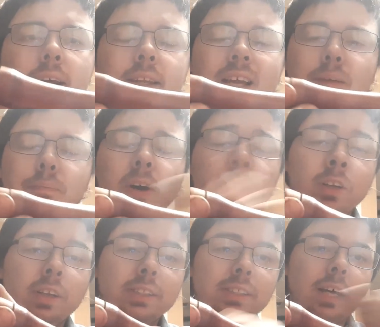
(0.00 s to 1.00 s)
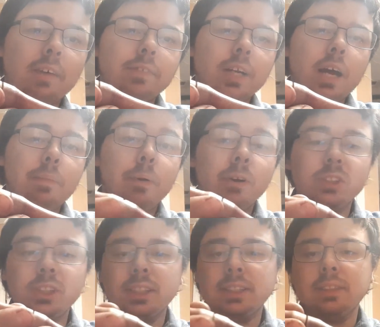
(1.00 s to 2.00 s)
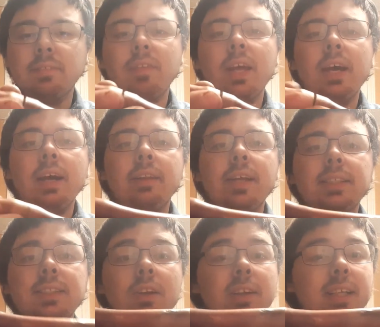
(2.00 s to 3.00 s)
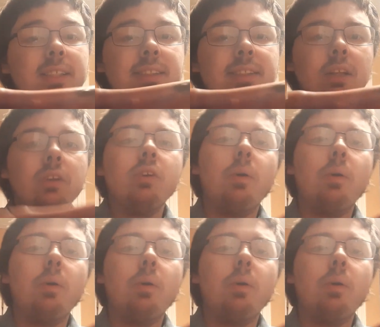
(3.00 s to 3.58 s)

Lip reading: in that bundle of stuff that I purchased. This is a little